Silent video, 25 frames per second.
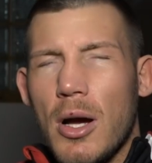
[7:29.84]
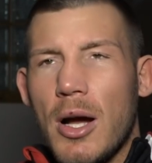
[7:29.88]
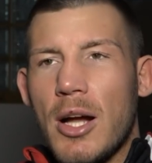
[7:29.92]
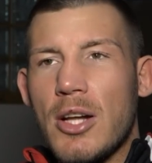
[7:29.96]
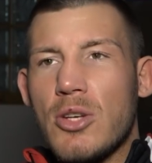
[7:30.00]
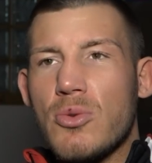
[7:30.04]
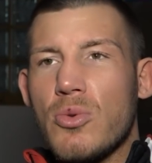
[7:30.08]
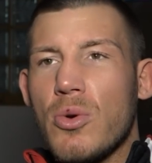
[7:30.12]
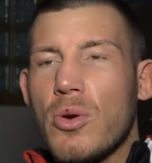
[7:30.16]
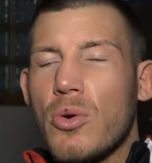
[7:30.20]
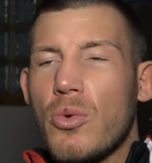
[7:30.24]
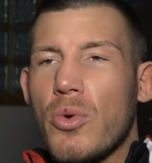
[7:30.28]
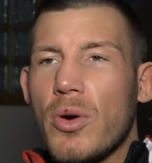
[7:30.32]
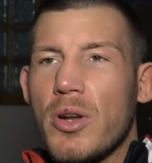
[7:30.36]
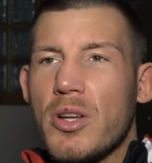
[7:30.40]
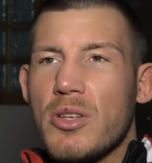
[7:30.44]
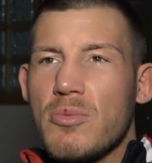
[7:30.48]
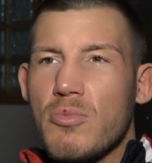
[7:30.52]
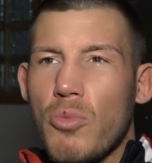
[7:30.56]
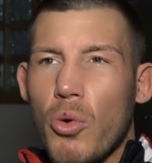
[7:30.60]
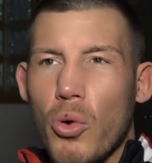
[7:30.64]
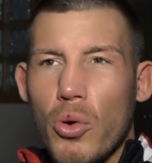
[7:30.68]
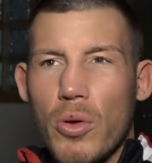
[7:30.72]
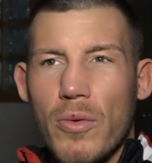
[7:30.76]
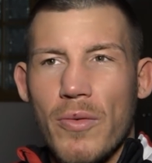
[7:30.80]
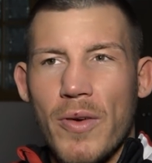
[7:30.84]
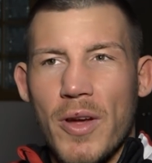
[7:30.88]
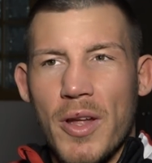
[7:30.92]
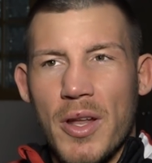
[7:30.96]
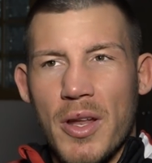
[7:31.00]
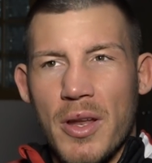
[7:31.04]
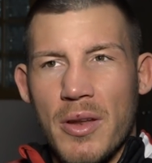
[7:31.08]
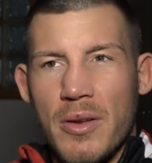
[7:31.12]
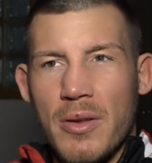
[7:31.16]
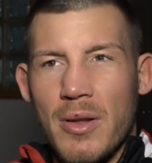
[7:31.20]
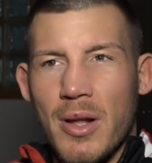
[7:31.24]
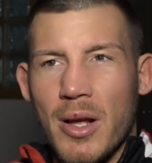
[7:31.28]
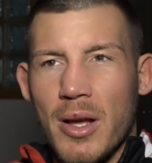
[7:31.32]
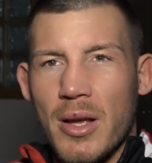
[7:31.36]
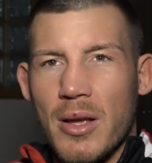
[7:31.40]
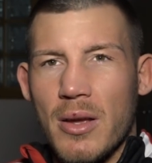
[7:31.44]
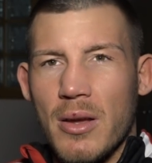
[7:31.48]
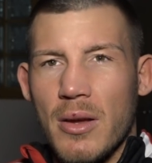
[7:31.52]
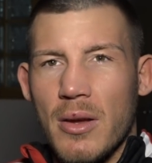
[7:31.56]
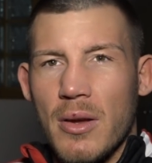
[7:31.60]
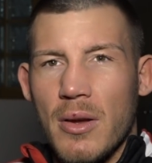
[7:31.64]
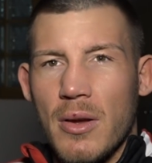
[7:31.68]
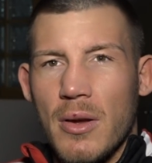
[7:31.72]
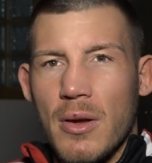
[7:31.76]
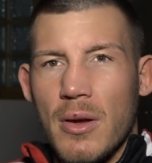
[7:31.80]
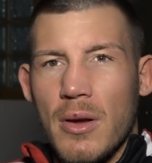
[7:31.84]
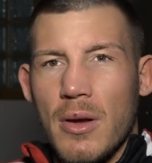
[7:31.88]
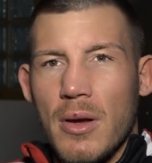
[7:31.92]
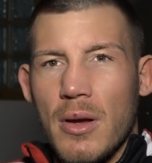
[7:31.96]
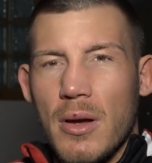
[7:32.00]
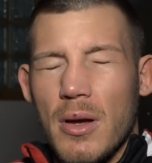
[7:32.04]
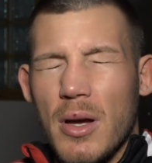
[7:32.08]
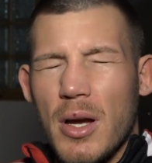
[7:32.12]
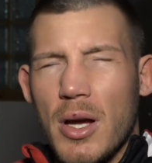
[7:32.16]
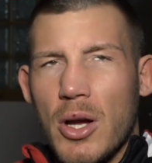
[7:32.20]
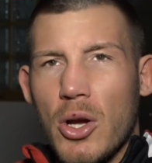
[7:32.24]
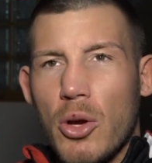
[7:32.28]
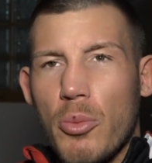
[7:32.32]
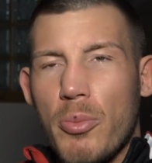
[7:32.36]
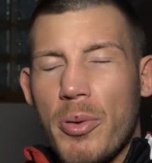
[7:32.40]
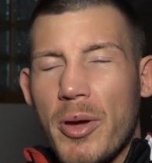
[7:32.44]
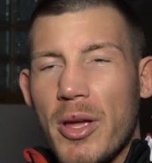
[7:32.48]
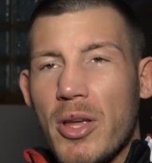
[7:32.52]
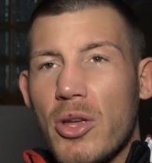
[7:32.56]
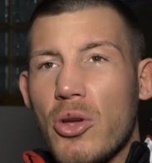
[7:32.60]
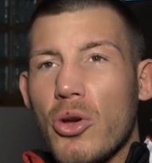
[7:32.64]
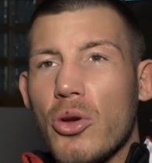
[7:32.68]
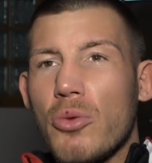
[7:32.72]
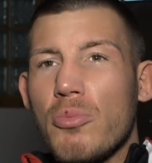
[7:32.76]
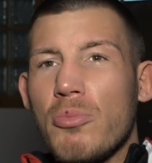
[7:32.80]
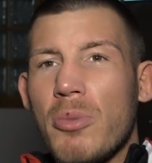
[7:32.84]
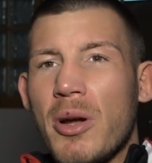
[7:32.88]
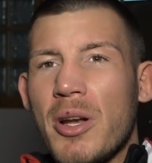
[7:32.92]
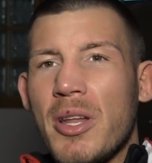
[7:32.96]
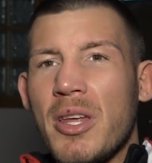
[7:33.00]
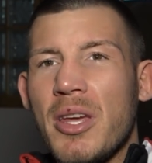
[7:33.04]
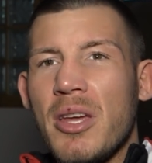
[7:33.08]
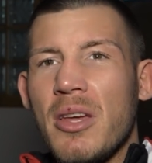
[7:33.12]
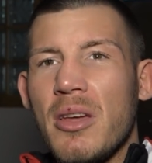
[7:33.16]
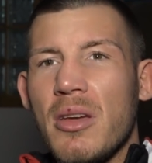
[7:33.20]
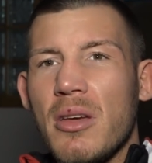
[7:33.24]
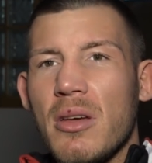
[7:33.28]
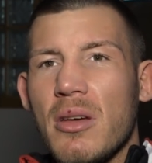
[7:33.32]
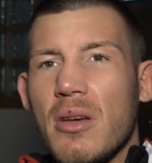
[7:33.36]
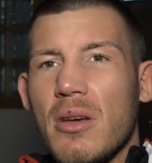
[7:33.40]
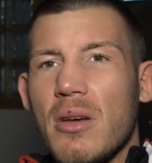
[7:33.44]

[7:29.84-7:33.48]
weren't quite as motivated. I got paid good money.